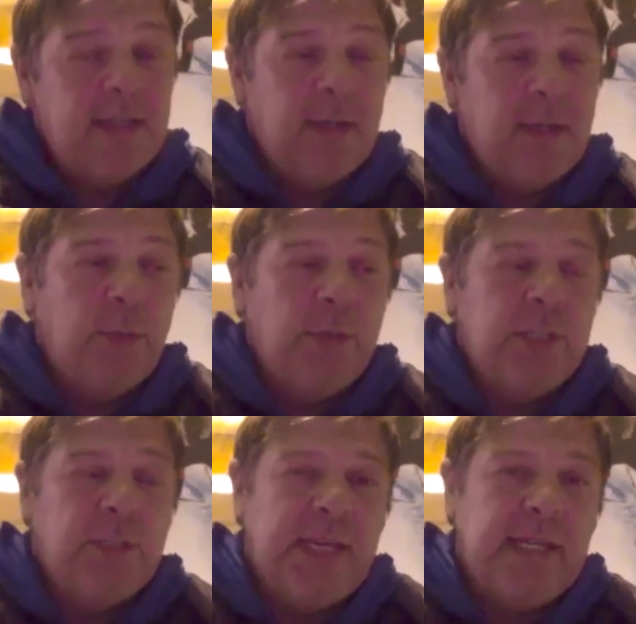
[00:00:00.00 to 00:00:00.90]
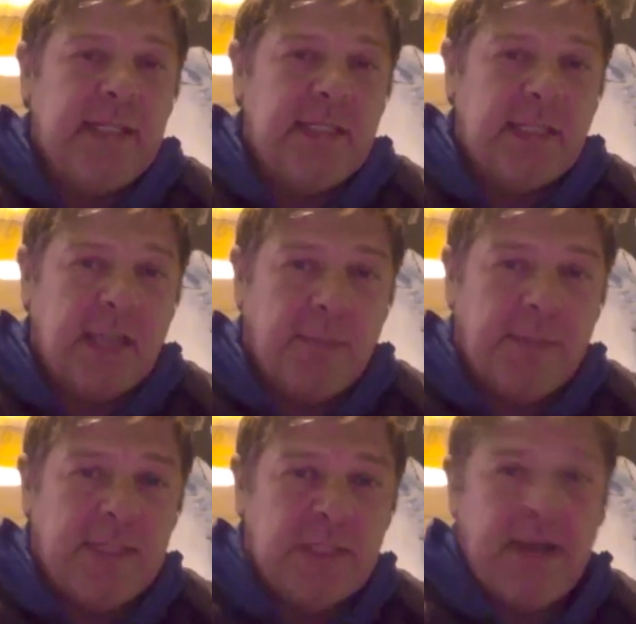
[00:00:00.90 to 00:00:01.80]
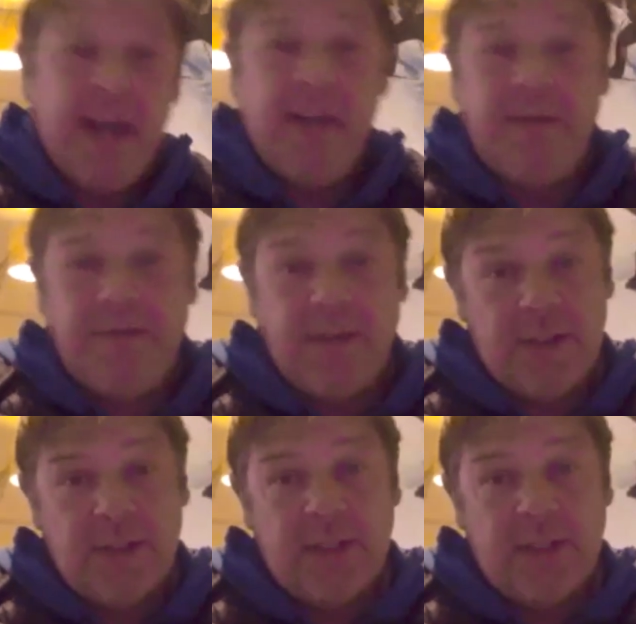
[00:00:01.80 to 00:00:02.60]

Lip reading: but we're speaking to companies about it first.